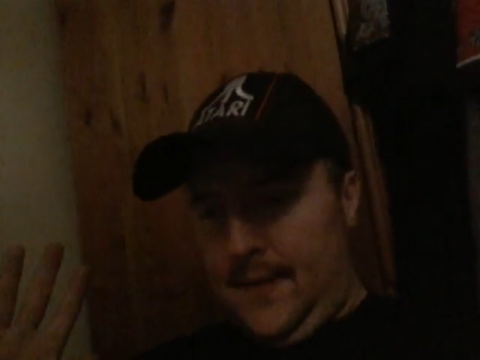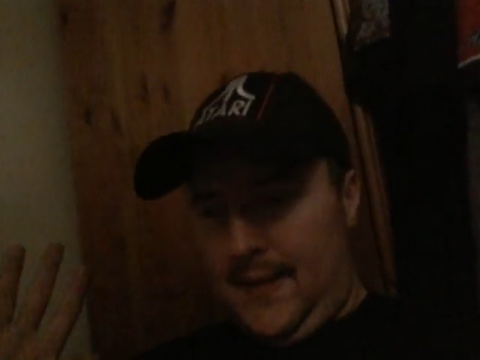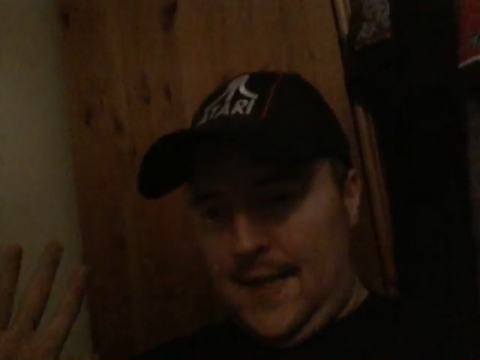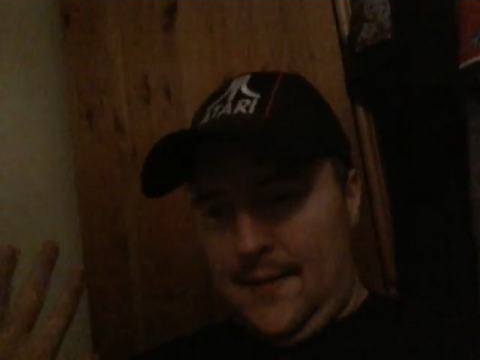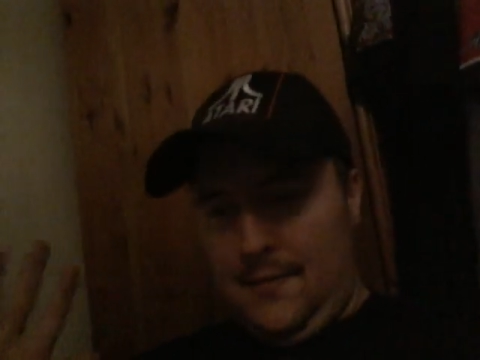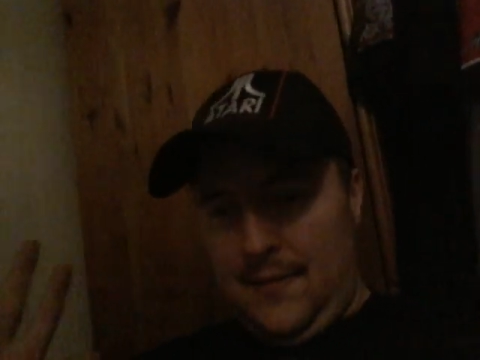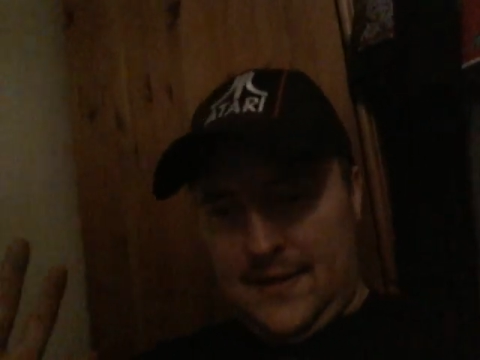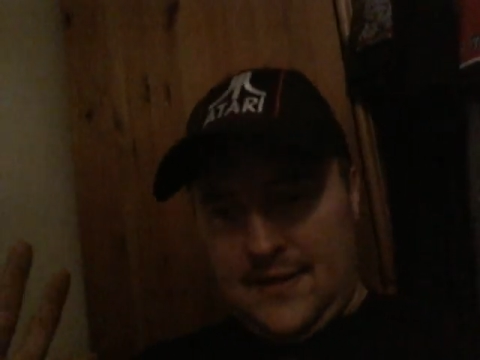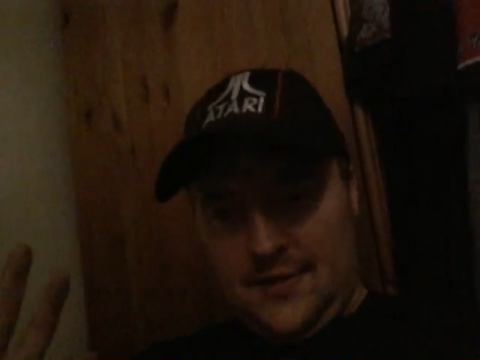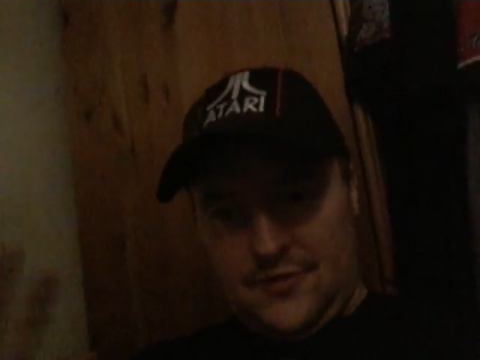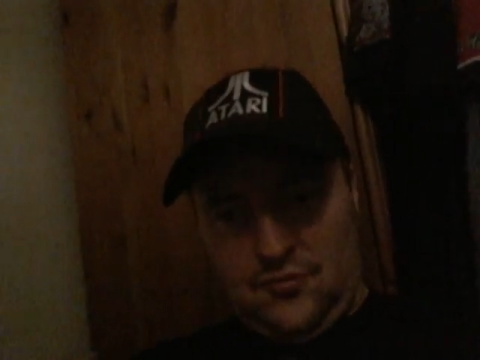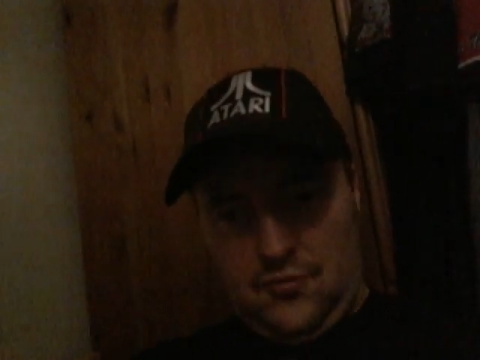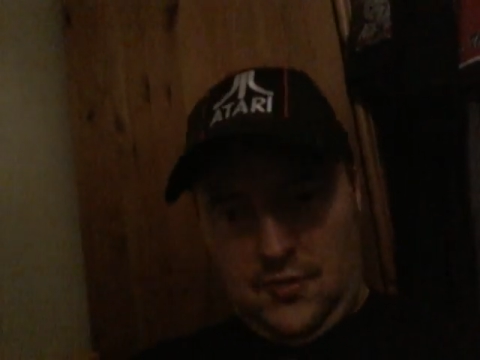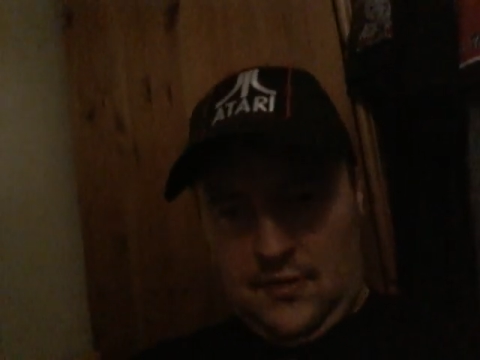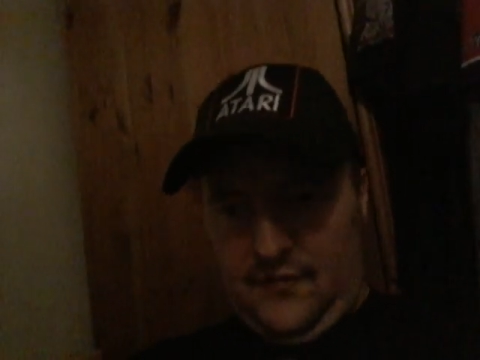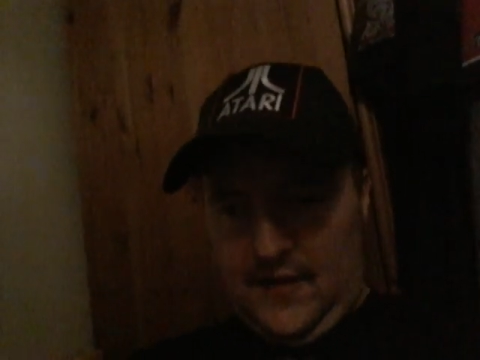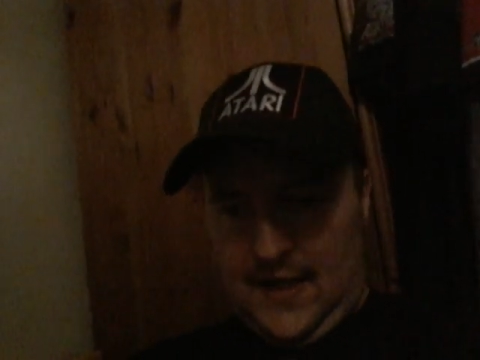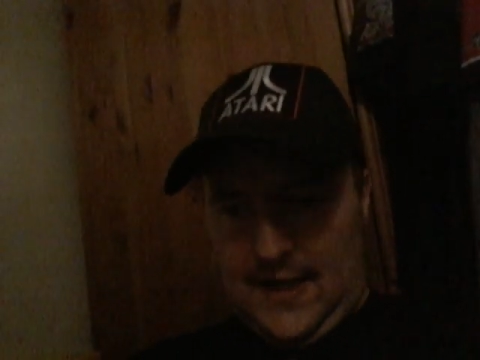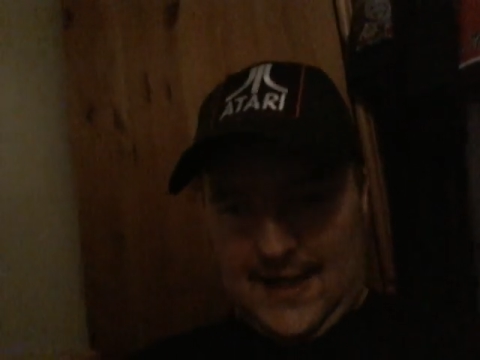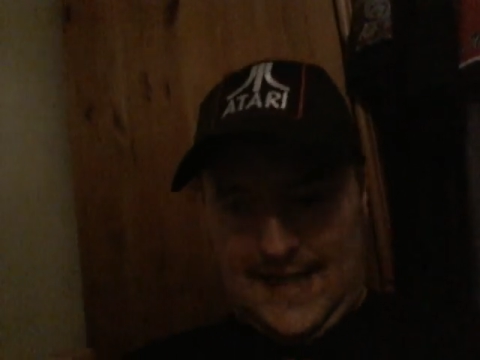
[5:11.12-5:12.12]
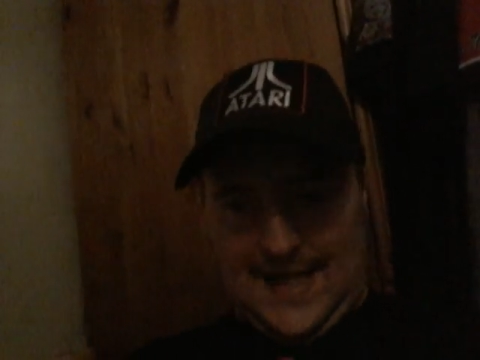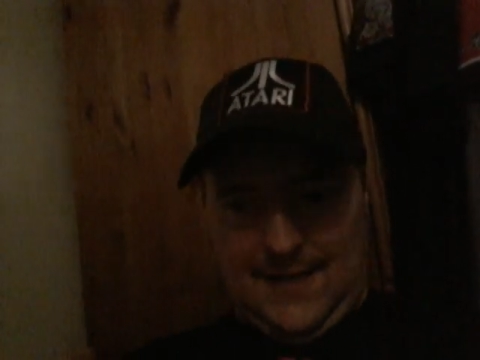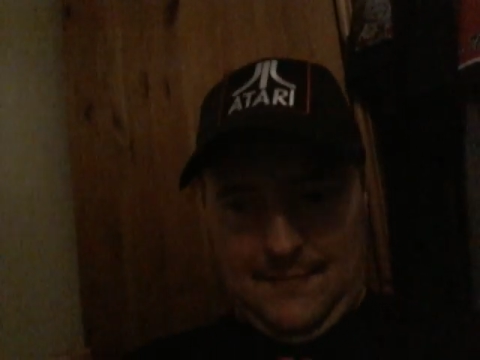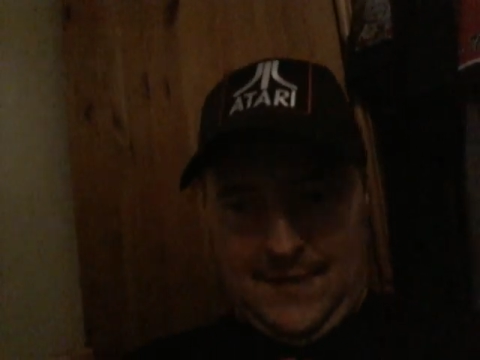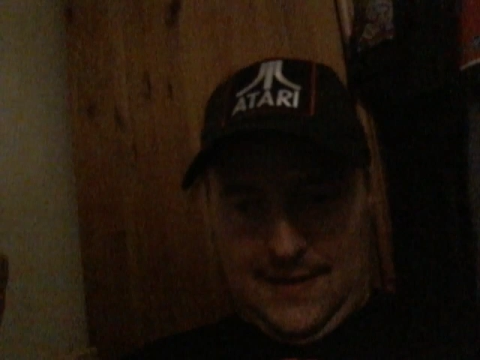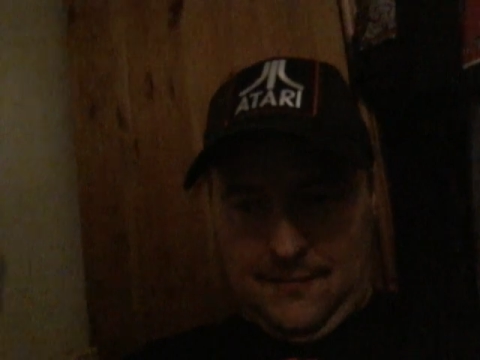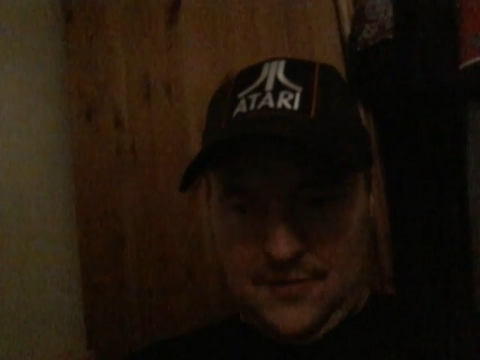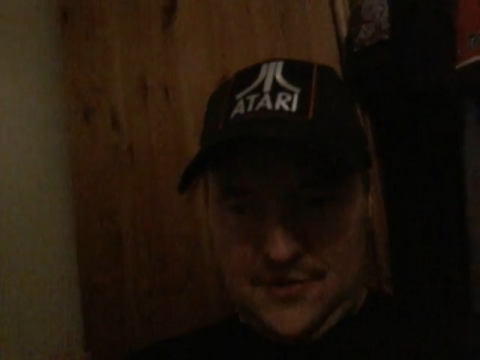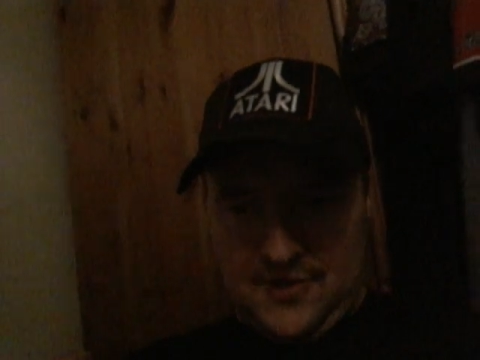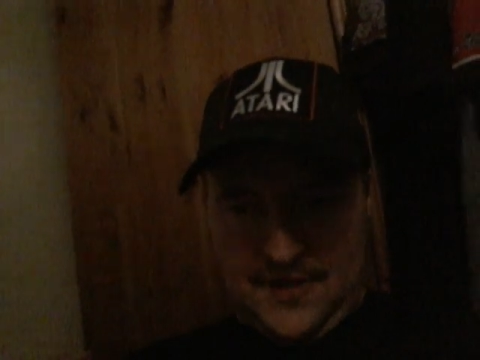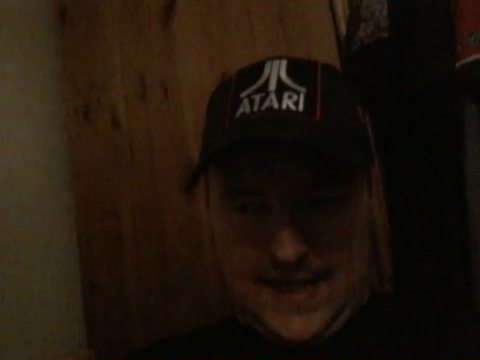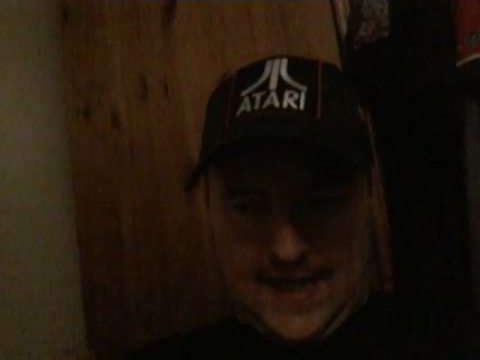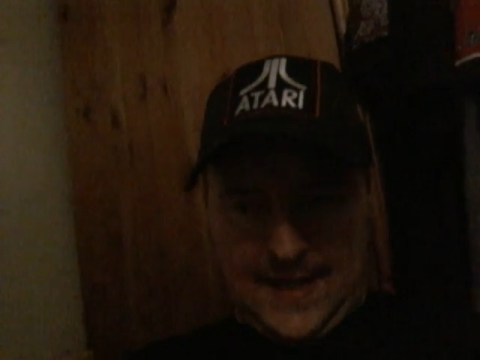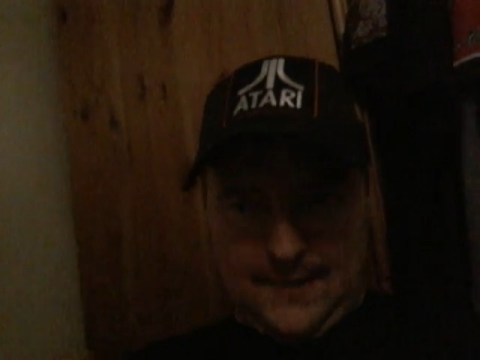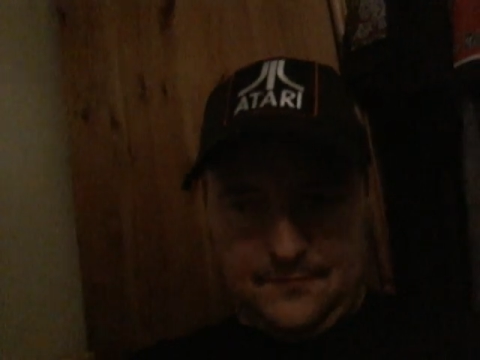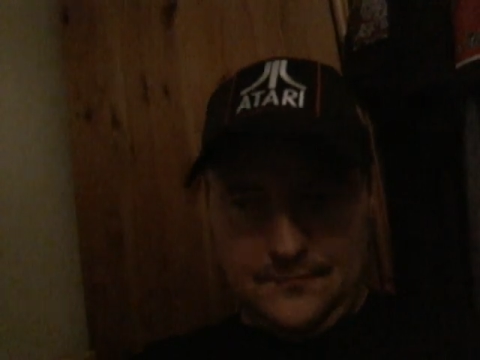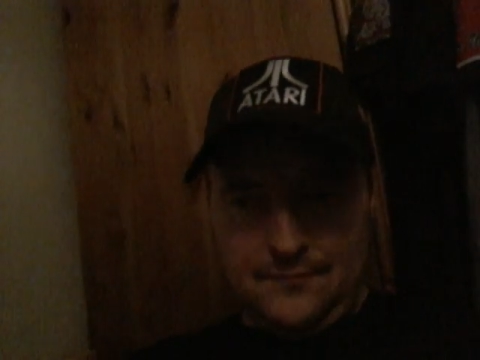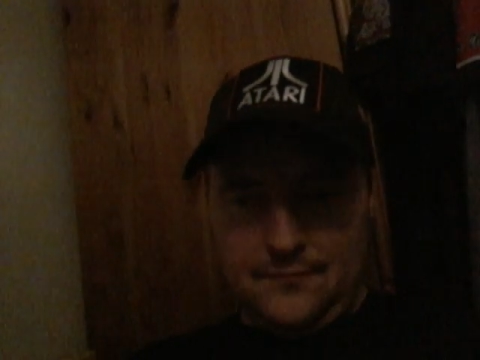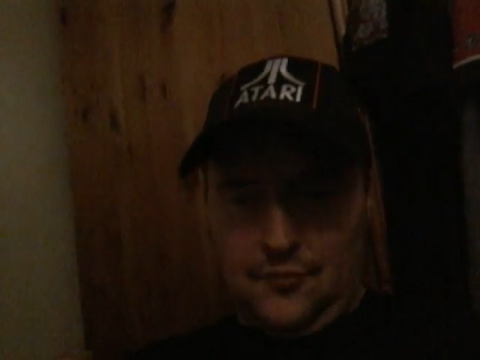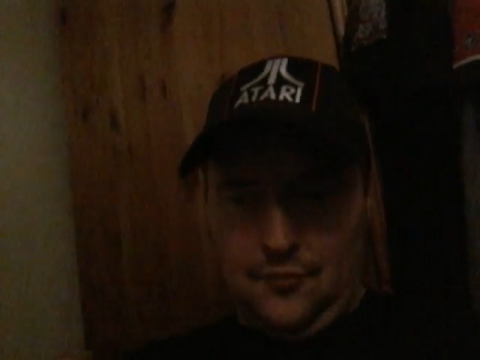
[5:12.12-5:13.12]
Him and this other fella, I can't remember his
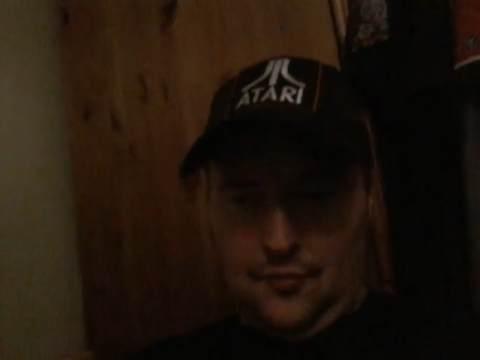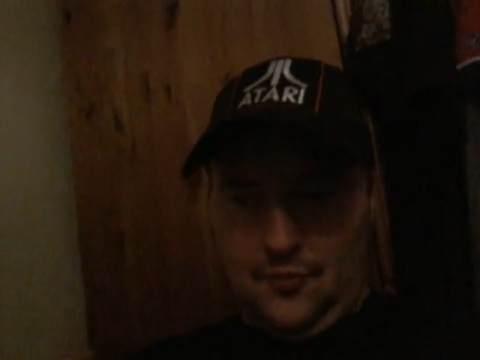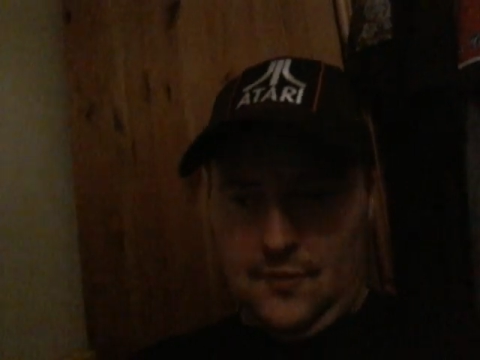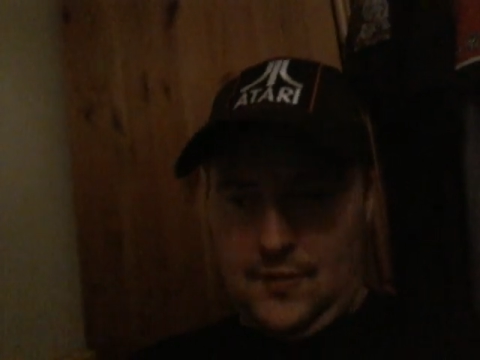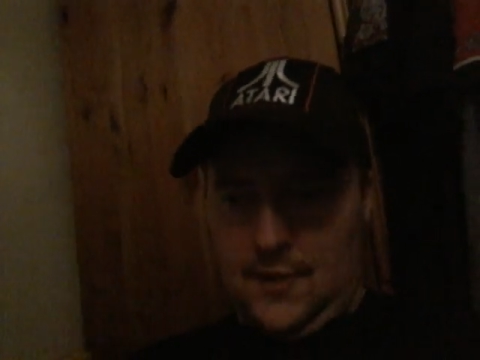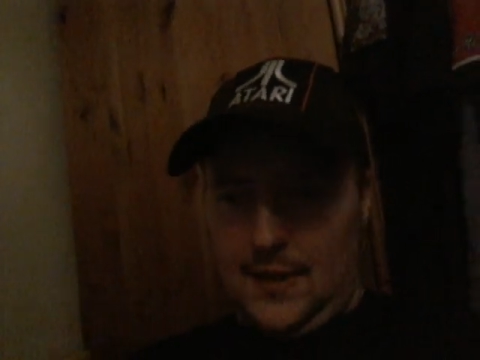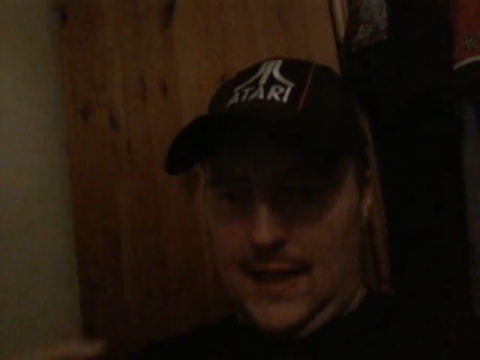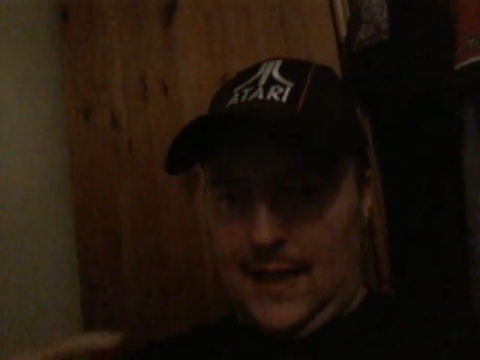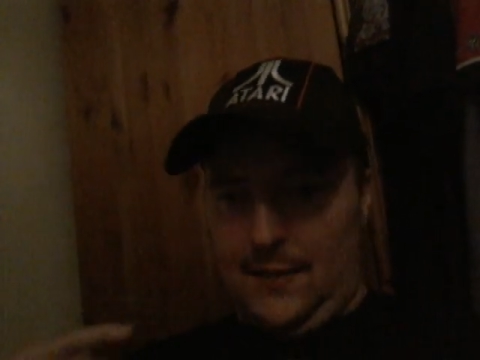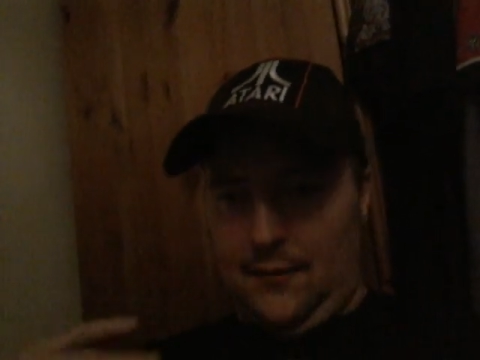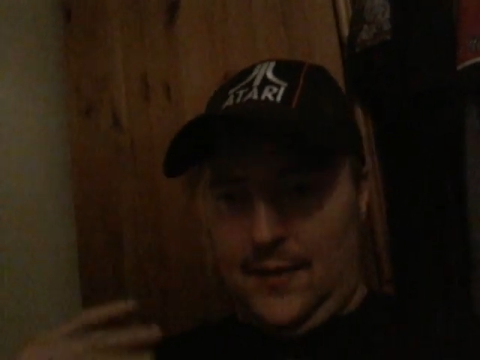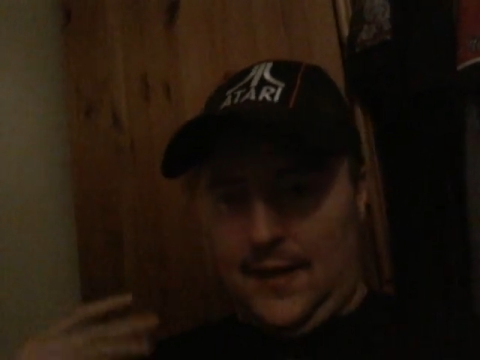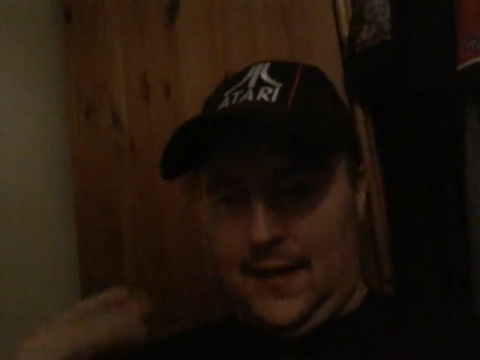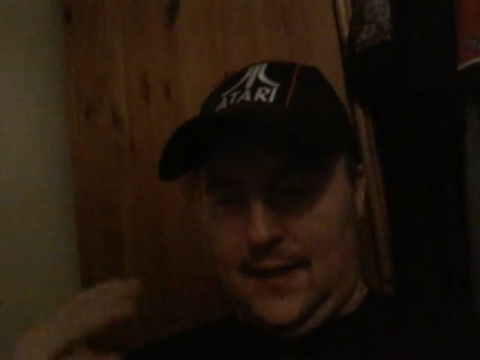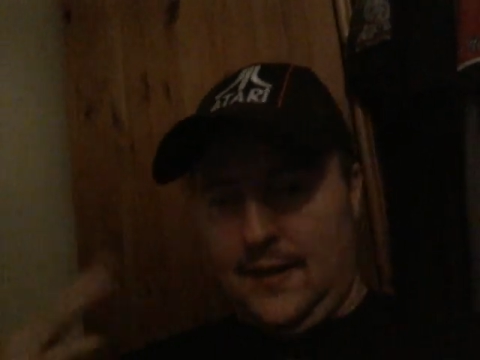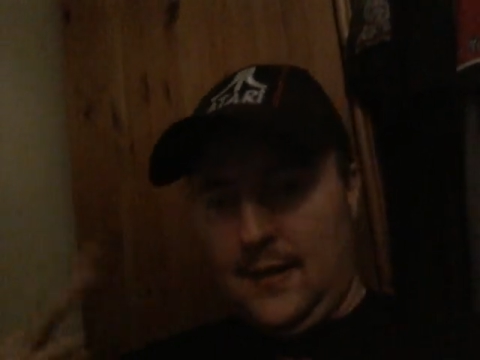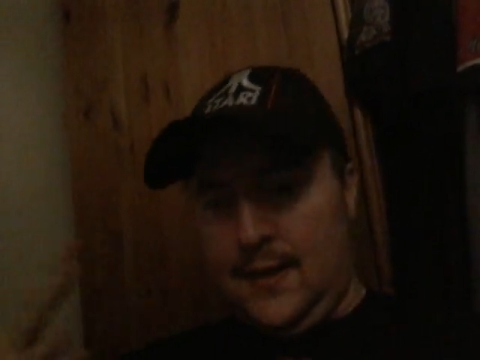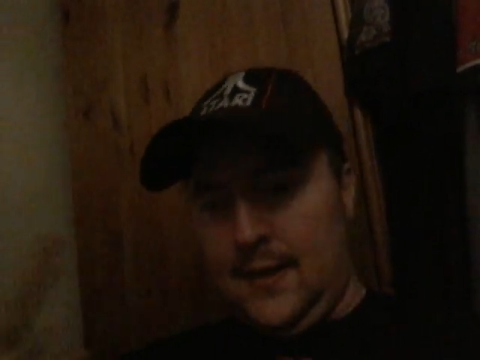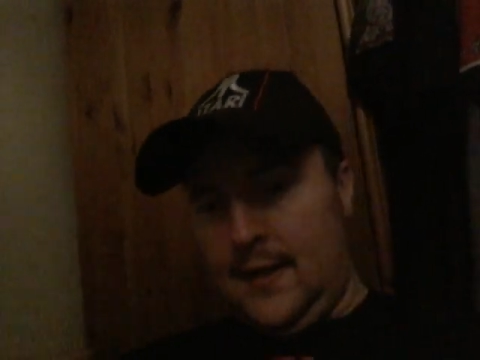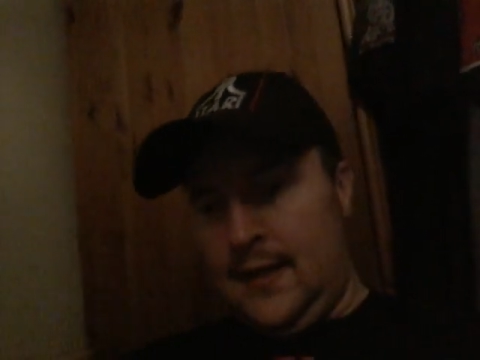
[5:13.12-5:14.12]
name, but they were